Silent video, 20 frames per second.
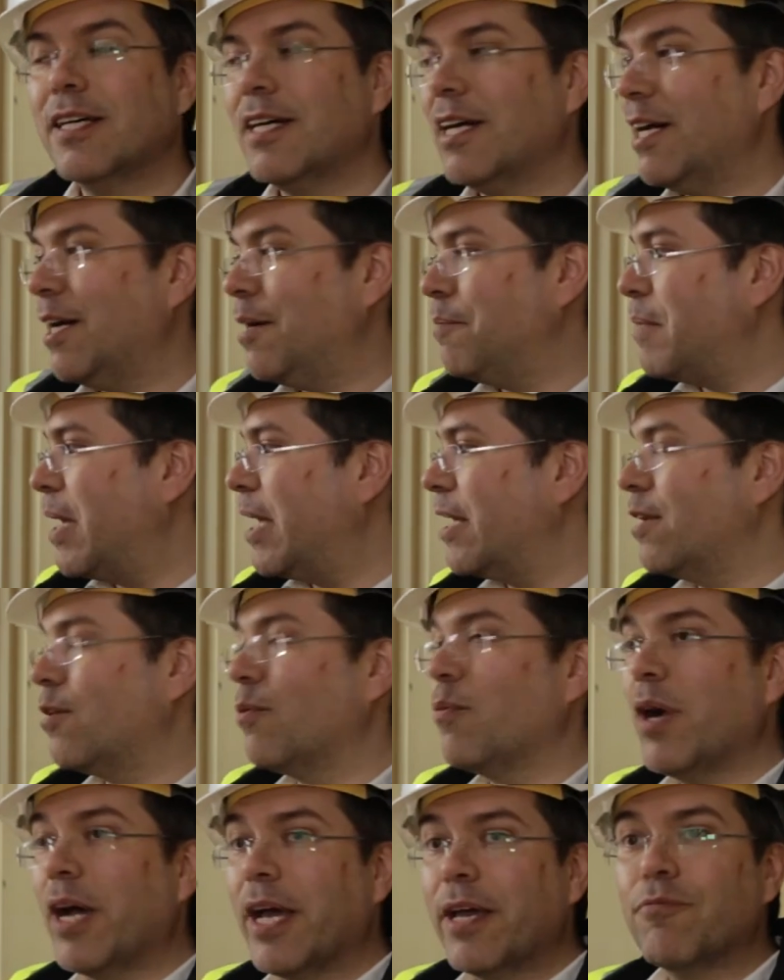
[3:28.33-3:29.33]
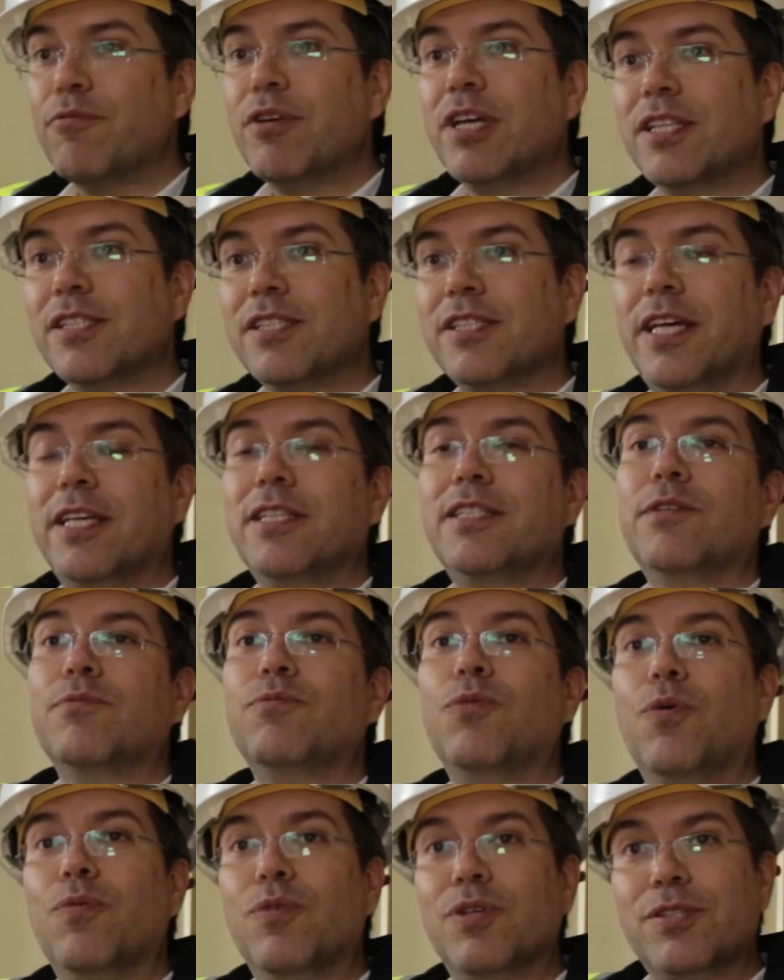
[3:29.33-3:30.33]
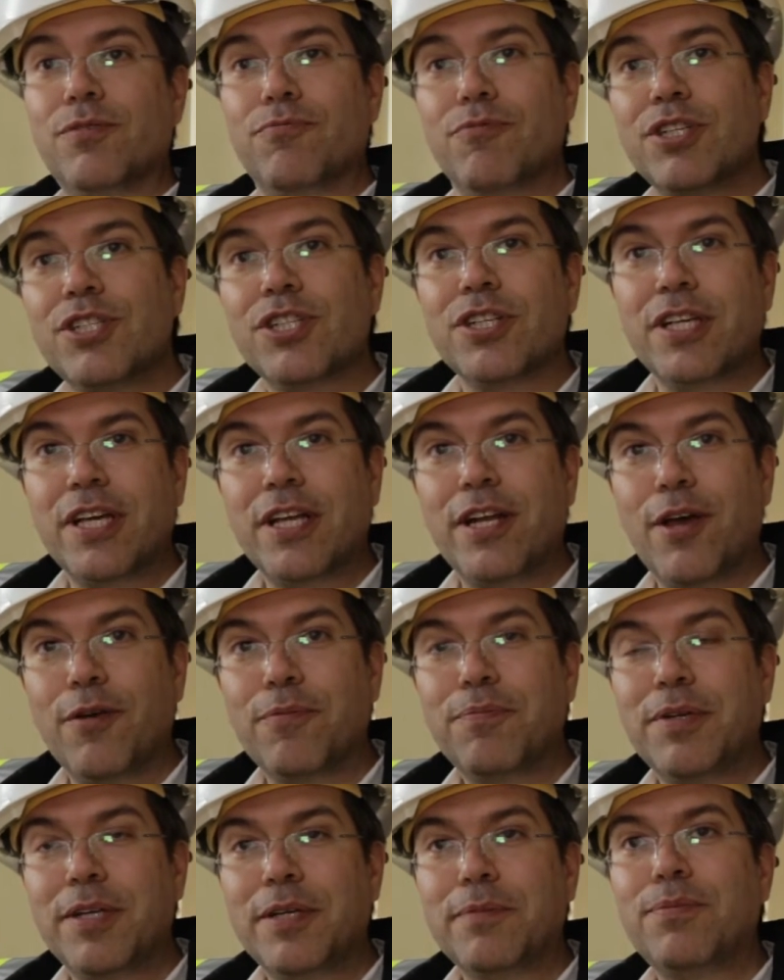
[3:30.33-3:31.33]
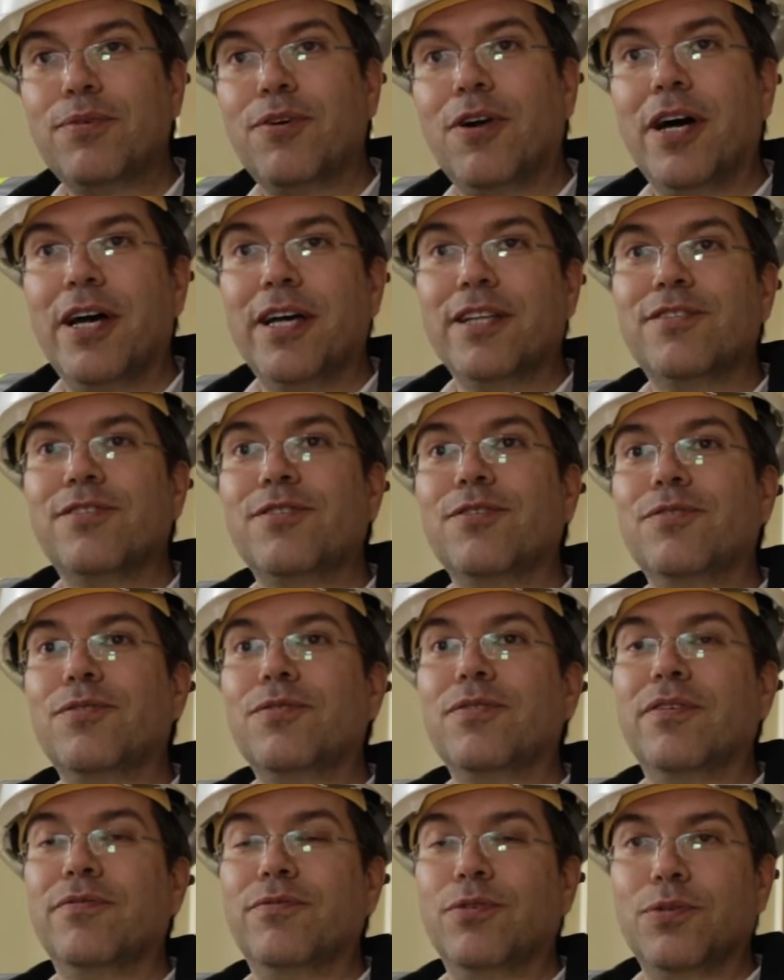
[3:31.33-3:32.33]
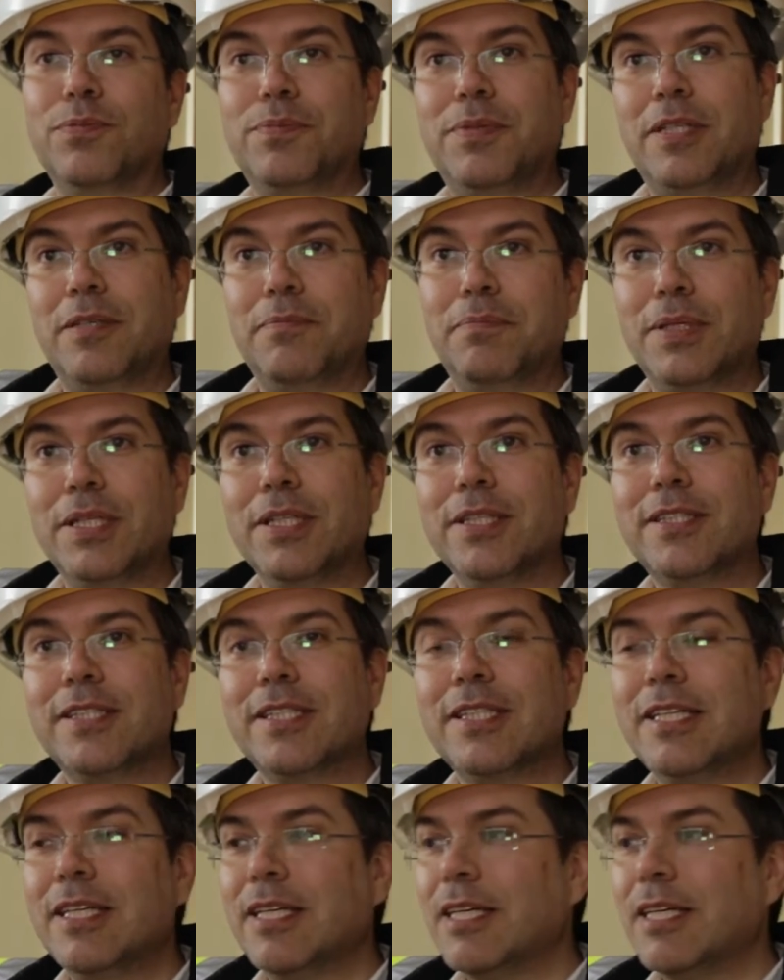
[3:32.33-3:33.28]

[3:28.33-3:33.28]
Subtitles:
and in a way reinstating what was originally an opening prior to the vault being built.